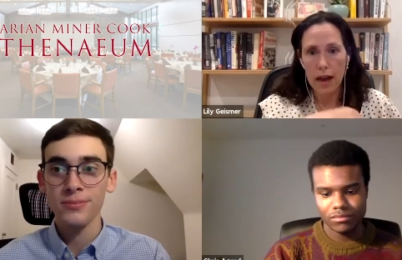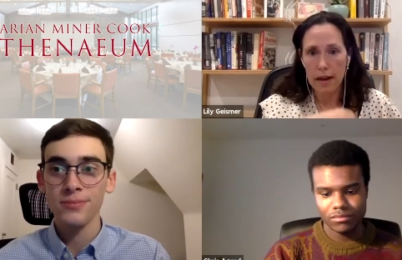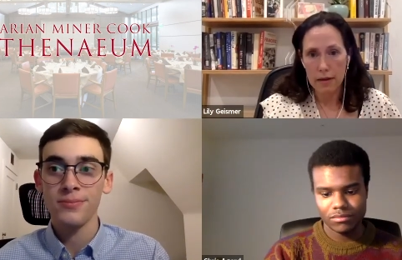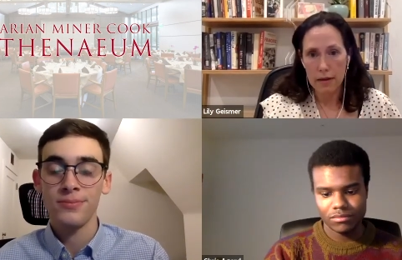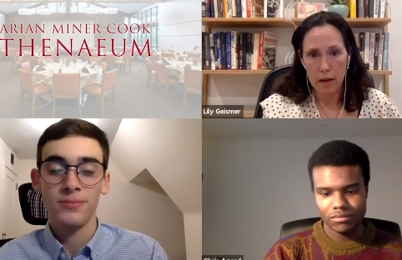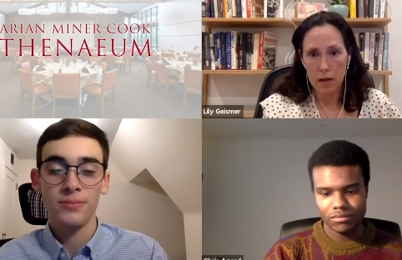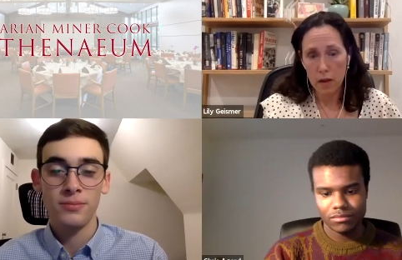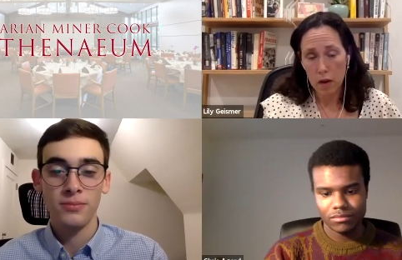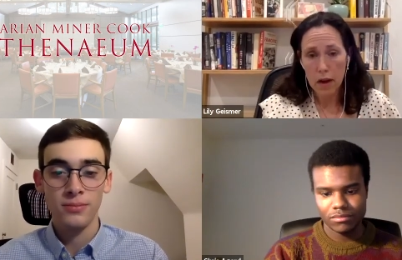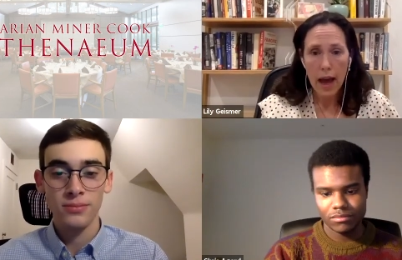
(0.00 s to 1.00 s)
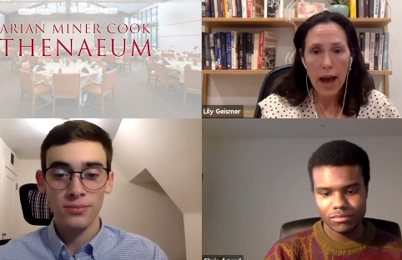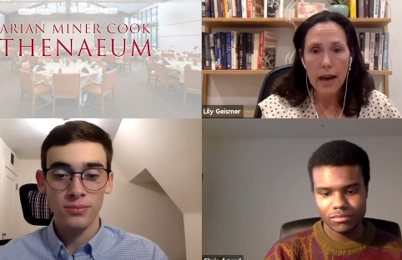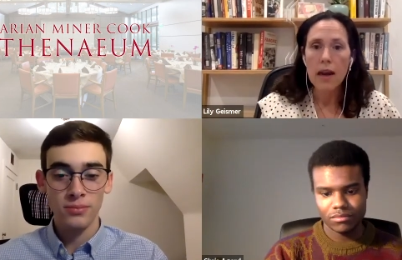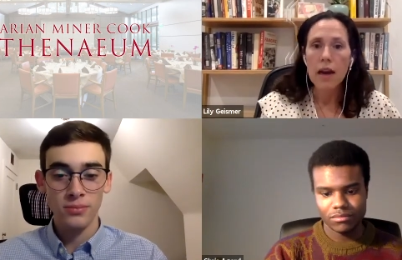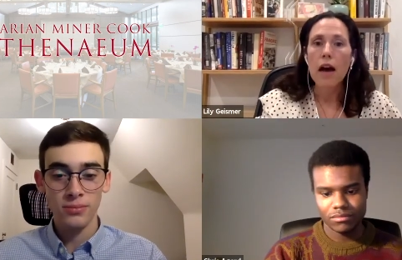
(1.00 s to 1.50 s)
Speaker 1: I look
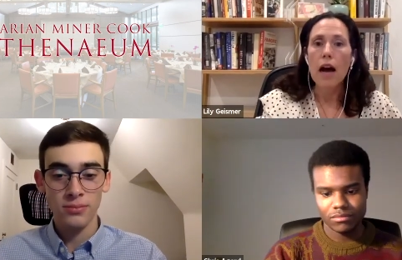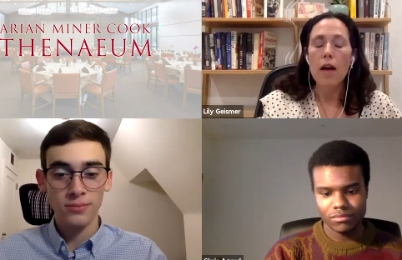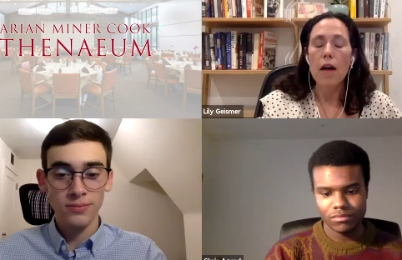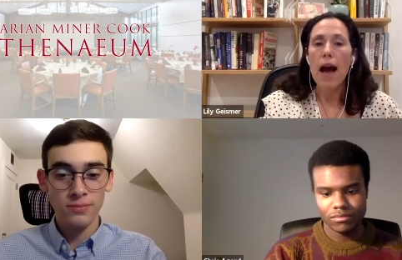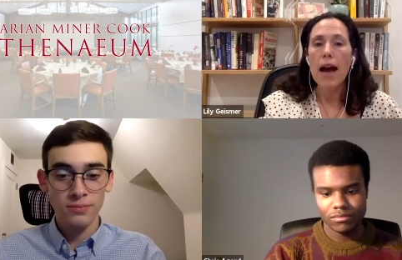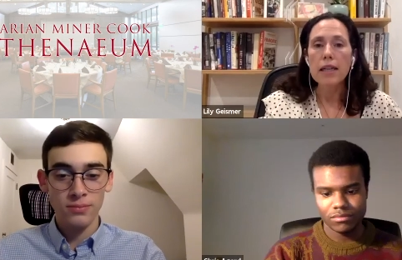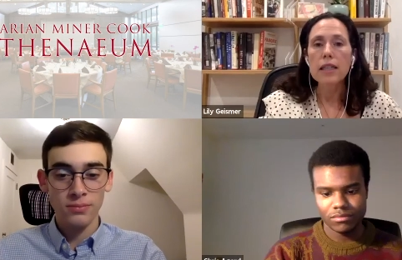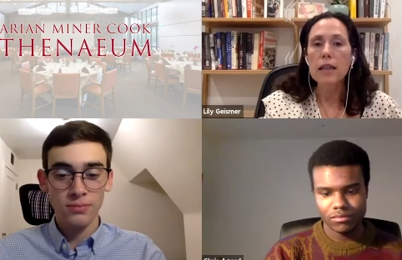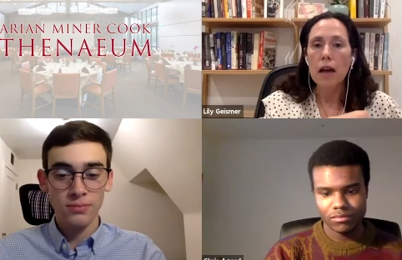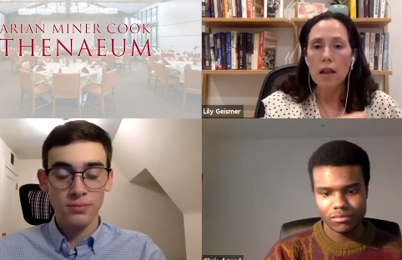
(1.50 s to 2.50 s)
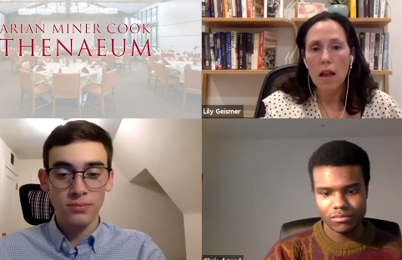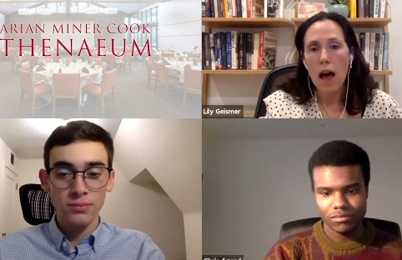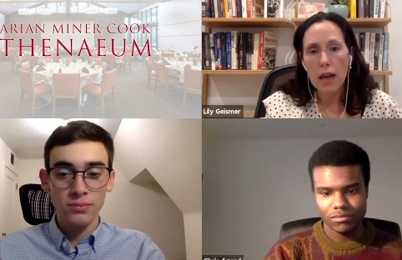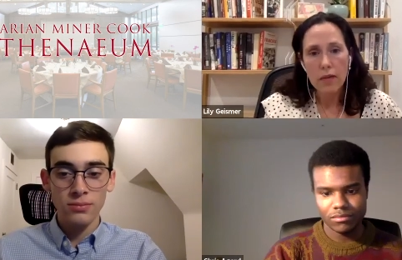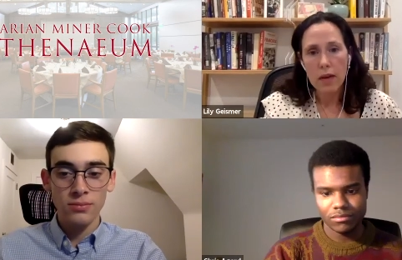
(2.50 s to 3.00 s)
at, um, actually a
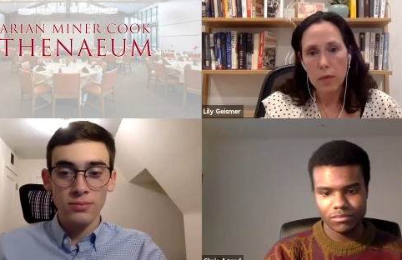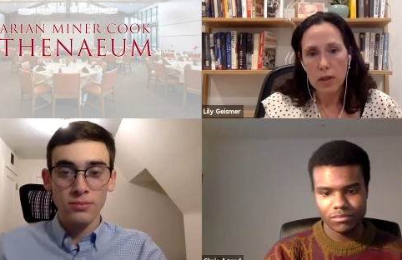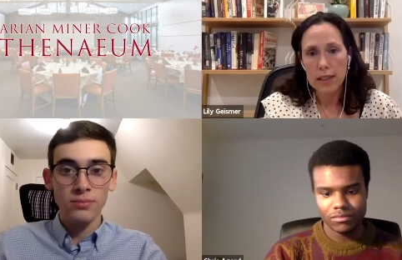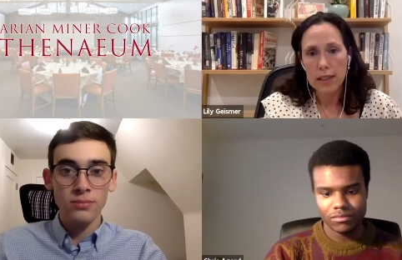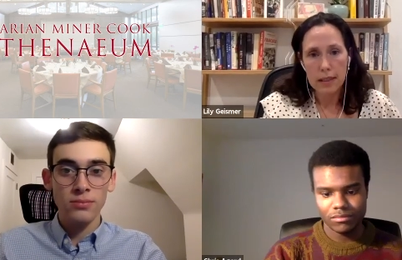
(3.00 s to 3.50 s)
lot of them were,